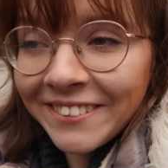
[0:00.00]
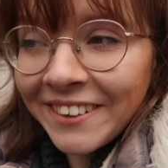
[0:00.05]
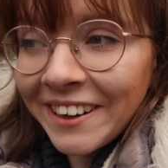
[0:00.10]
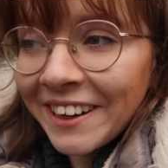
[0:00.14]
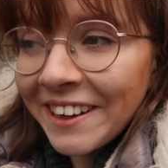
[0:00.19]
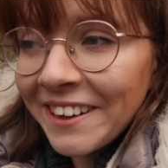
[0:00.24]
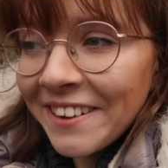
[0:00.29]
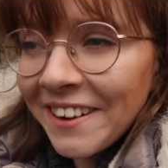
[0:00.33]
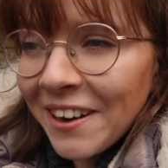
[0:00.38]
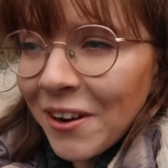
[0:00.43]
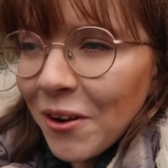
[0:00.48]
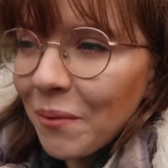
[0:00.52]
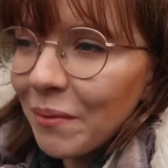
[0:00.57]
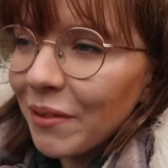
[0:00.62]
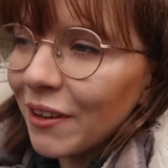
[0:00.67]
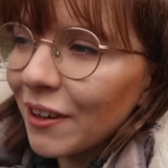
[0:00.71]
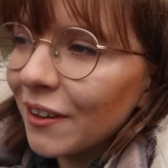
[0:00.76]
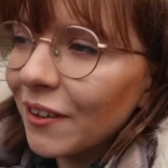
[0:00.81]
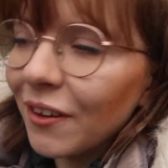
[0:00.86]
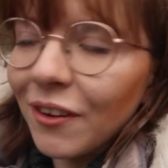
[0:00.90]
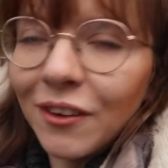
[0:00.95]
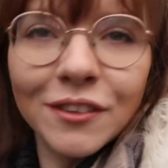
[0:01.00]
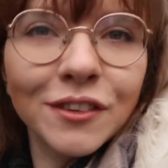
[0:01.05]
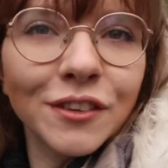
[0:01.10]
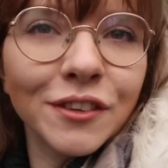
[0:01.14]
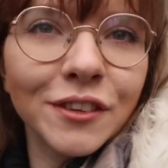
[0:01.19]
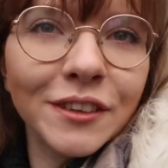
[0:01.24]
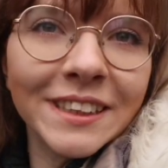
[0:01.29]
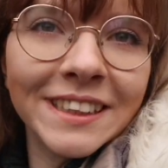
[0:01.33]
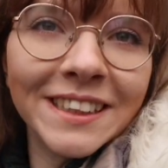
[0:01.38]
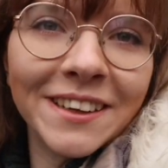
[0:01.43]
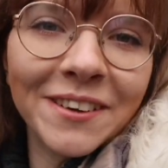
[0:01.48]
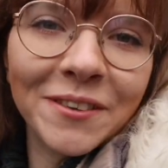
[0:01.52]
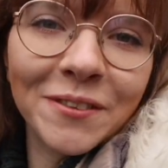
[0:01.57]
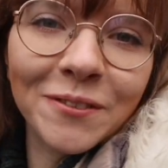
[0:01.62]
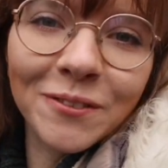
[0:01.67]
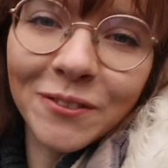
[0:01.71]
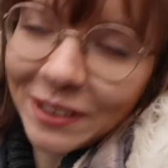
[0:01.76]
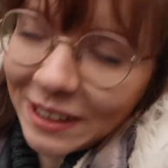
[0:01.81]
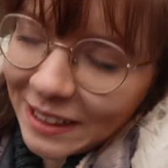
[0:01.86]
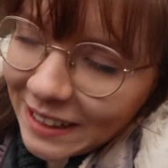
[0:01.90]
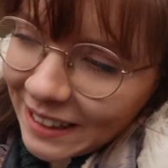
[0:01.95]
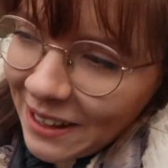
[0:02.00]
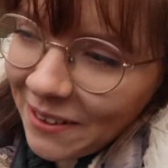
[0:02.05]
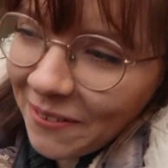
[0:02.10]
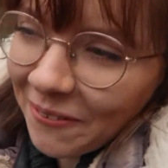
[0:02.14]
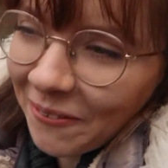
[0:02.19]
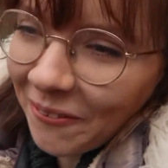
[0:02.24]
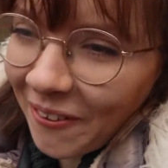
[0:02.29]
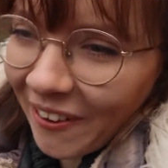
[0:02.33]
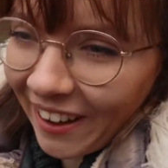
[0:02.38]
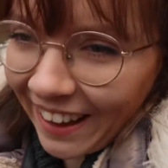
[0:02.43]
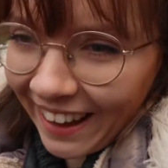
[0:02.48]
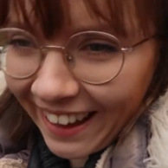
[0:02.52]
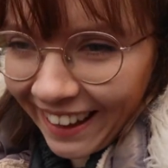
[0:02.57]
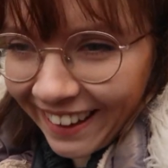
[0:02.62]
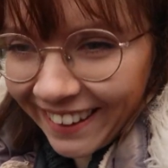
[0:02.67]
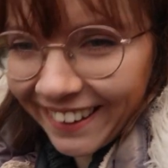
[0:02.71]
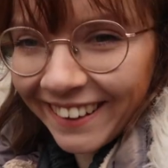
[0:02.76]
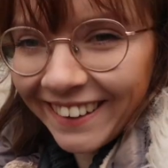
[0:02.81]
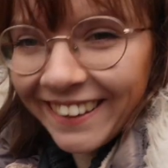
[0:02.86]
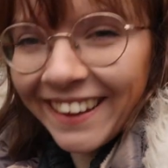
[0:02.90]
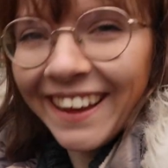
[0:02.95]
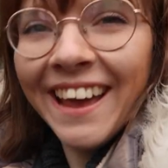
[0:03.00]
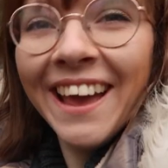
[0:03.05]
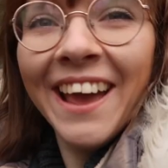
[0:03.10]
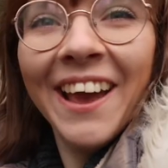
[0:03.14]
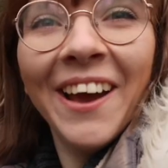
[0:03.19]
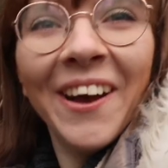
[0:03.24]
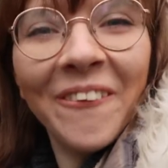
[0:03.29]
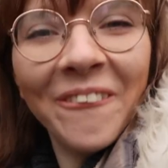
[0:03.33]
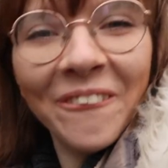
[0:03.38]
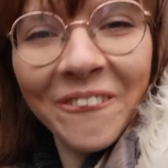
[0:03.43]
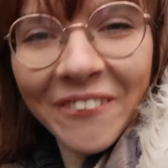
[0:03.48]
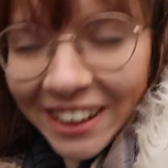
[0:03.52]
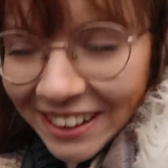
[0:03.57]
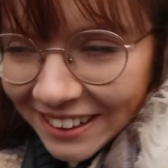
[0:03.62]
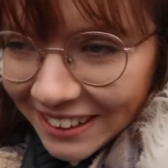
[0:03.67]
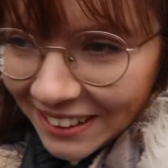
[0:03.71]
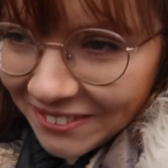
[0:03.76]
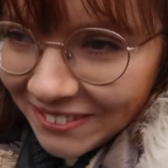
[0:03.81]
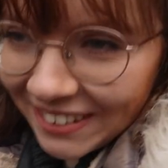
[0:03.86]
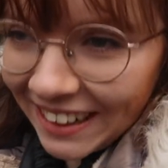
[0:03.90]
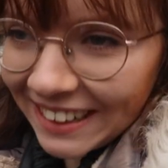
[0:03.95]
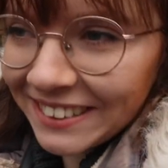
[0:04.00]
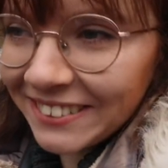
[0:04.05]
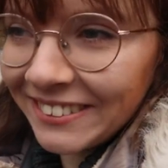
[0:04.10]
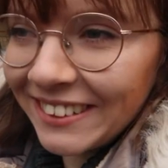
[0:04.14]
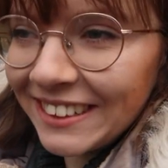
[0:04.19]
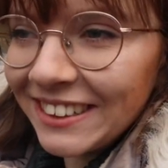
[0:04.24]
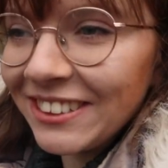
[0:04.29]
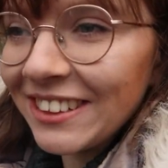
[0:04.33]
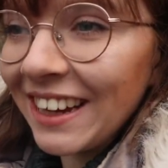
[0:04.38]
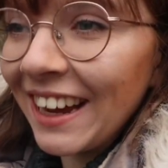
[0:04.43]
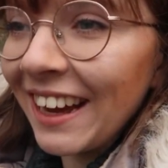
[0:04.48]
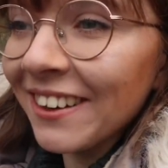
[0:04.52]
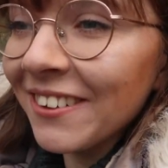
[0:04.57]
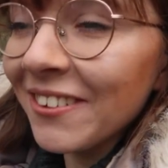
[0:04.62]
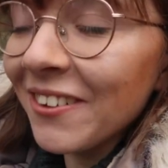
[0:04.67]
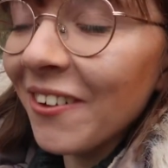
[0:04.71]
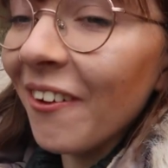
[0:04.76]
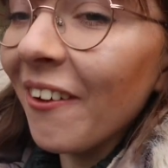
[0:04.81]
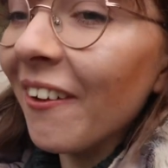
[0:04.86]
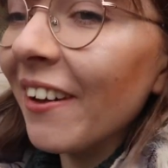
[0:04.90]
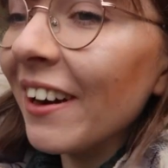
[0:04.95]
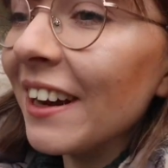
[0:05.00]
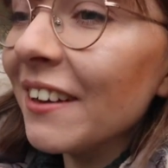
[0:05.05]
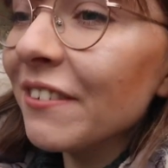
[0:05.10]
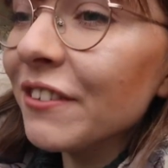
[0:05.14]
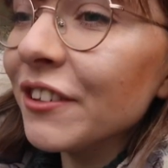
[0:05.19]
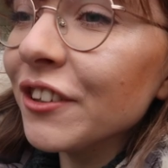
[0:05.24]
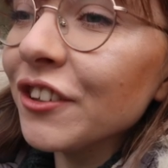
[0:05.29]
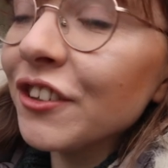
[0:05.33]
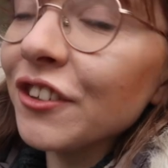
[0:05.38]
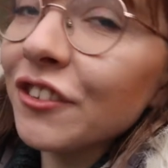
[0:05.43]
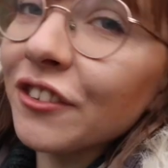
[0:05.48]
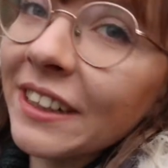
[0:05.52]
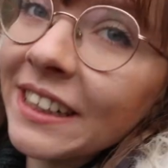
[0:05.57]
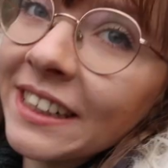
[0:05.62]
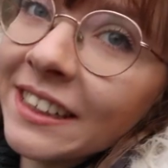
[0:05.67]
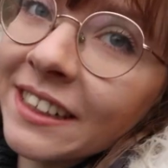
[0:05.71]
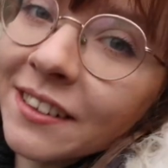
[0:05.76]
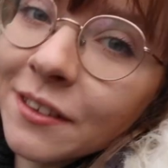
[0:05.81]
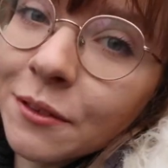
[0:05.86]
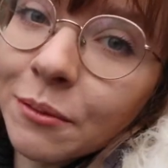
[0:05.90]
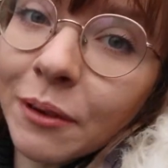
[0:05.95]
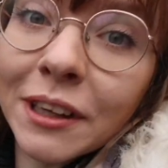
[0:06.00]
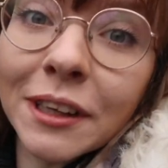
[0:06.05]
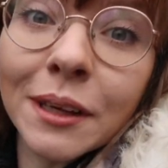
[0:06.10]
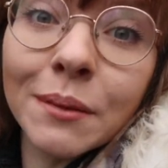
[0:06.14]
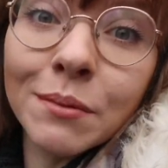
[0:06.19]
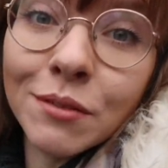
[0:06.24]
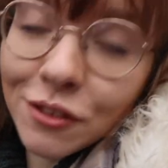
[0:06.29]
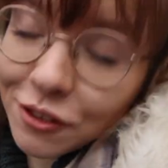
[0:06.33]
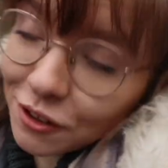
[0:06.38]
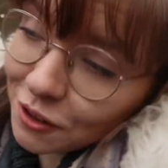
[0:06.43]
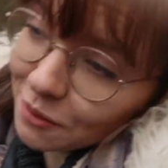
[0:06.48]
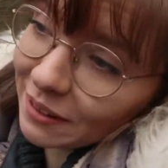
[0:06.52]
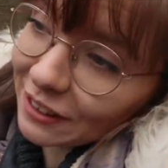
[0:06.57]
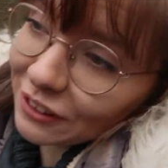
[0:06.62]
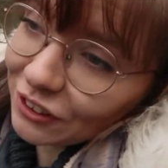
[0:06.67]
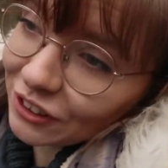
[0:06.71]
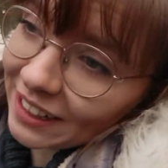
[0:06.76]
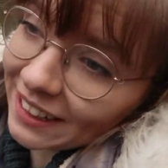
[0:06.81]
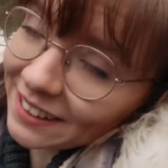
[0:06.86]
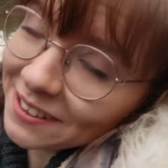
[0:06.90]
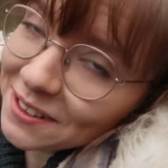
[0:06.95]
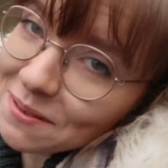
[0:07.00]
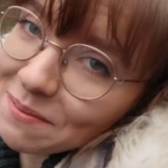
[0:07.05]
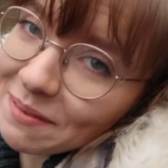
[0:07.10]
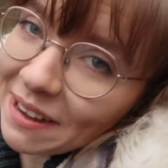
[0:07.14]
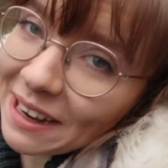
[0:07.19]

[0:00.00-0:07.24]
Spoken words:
how are you? I hope you're all doing really well. Welcome back to my channel, or if you're just joining us, welcome to my channel.